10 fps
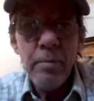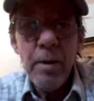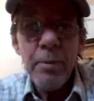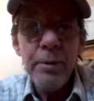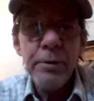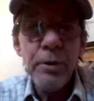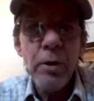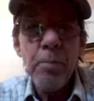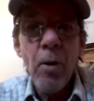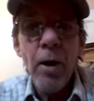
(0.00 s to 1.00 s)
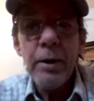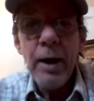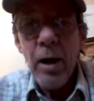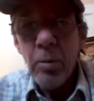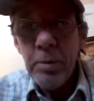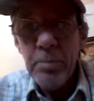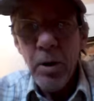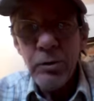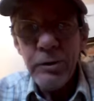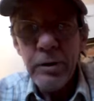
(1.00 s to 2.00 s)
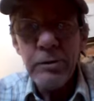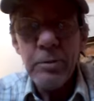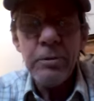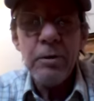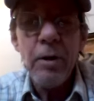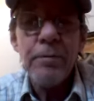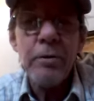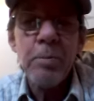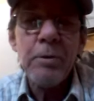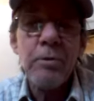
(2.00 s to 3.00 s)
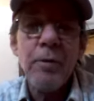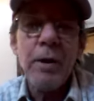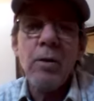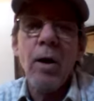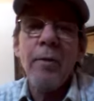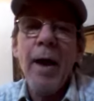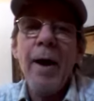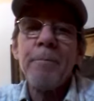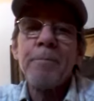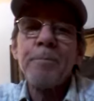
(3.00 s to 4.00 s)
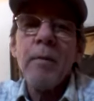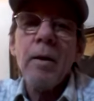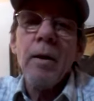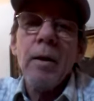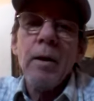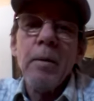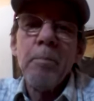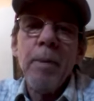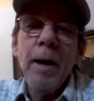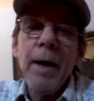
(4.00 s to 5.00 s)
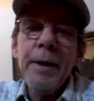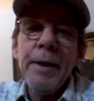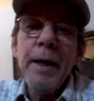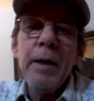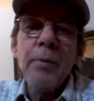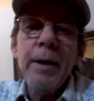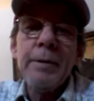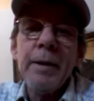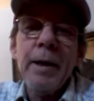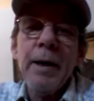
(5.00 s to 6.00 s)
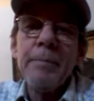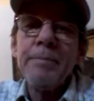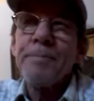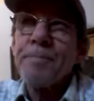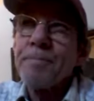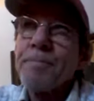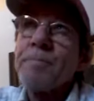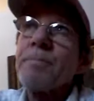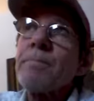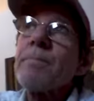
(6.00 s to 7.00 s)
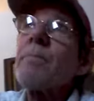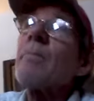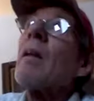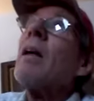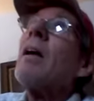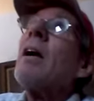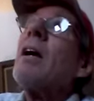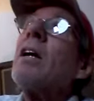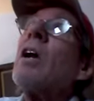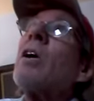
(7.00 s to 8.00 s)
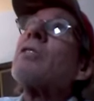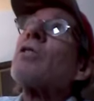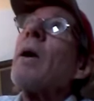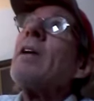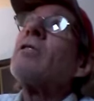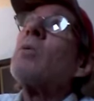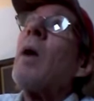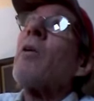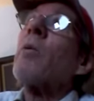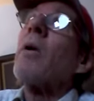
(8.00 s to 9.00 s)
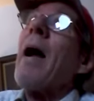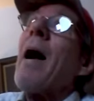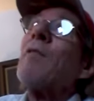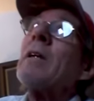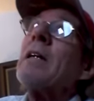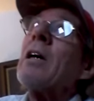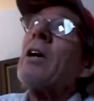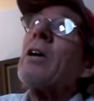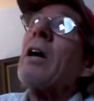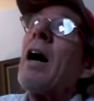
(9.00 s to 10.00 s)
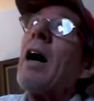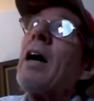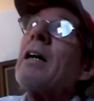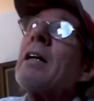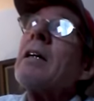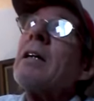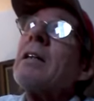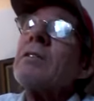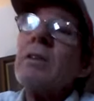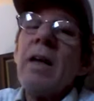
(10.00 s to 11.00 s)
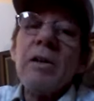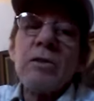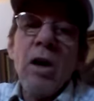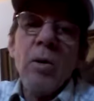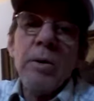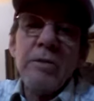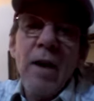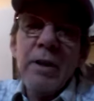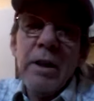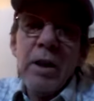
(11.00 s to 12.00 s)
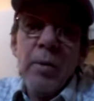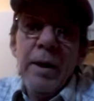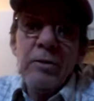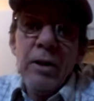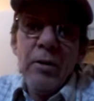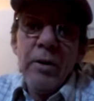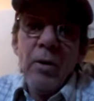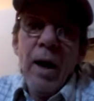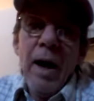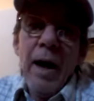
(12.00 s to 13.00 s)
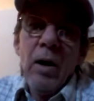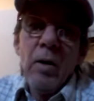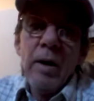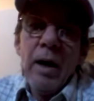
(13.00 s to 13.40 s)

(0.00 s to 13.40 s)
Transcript: Remember to do your part. I'll be posting some stuff specifically on that. But at any rate, um, you know, it's crazy weather we're having here. Uh, two days ago it was 70 degrees here in Ohio.